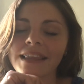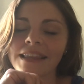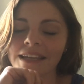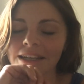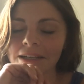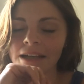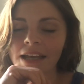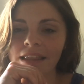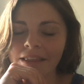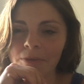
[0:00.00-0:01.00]
I think
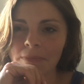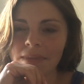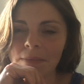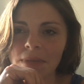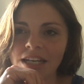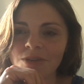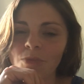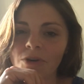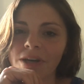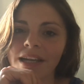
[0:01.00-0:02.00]
they mean it
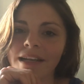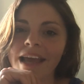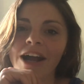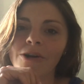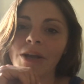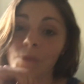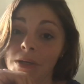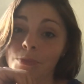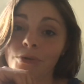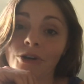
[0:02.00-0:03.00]
more in how can
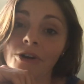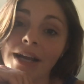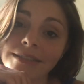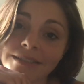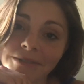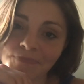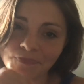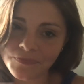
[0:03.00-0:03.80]
we progress